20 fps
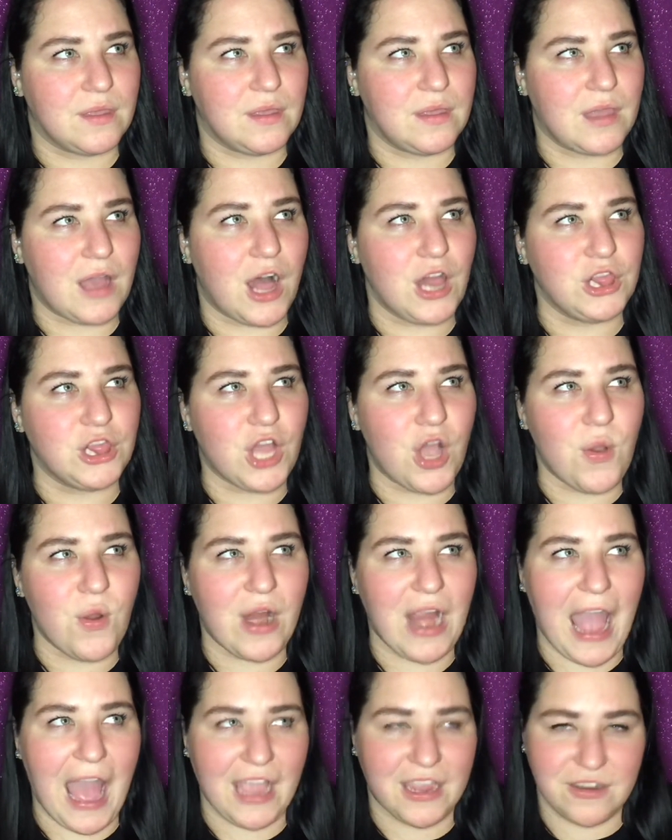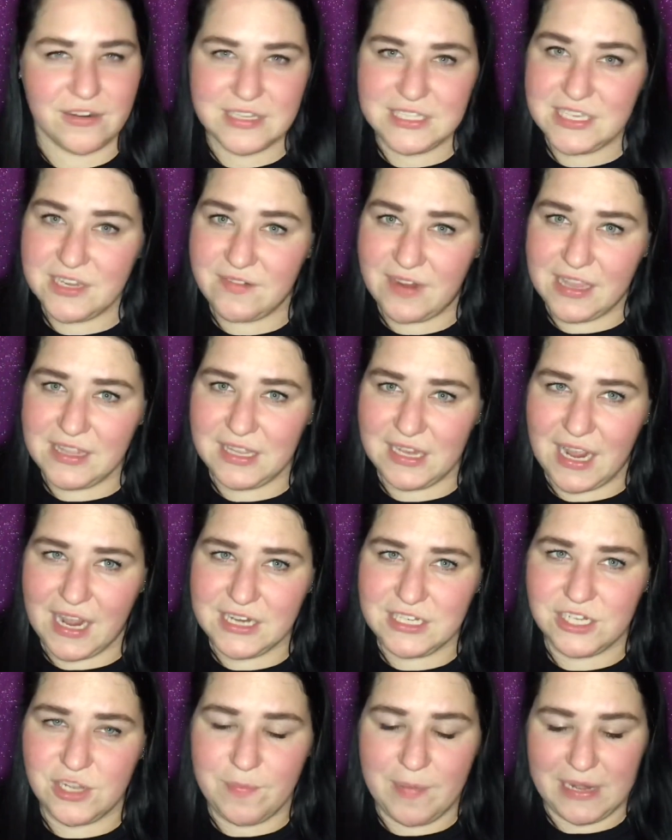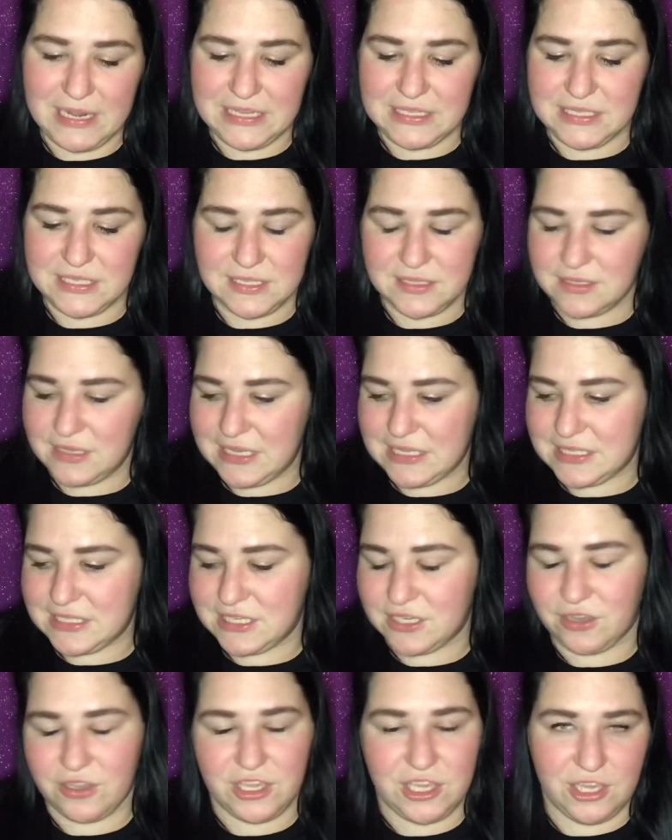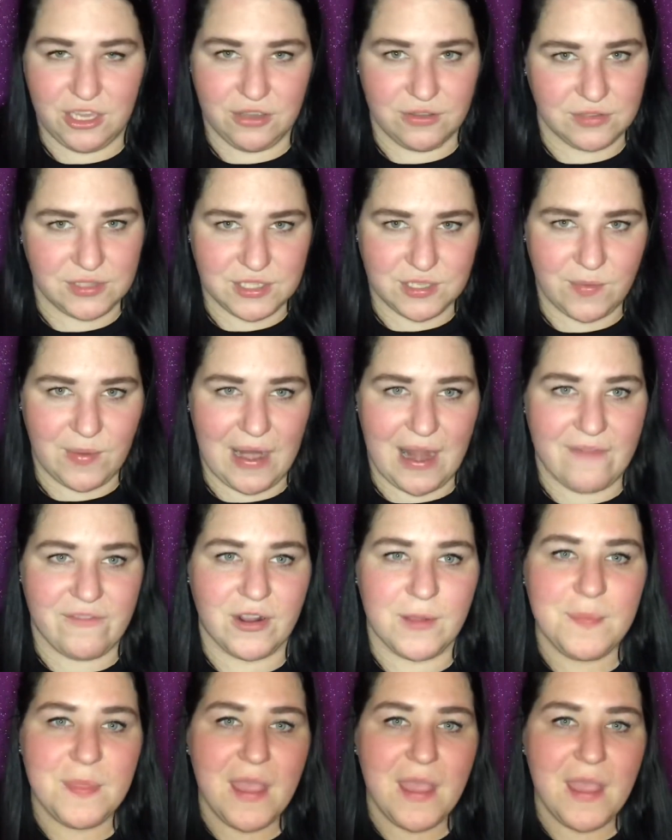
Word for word: a lower accuracy rate than I do, but he's still cute, so whatever.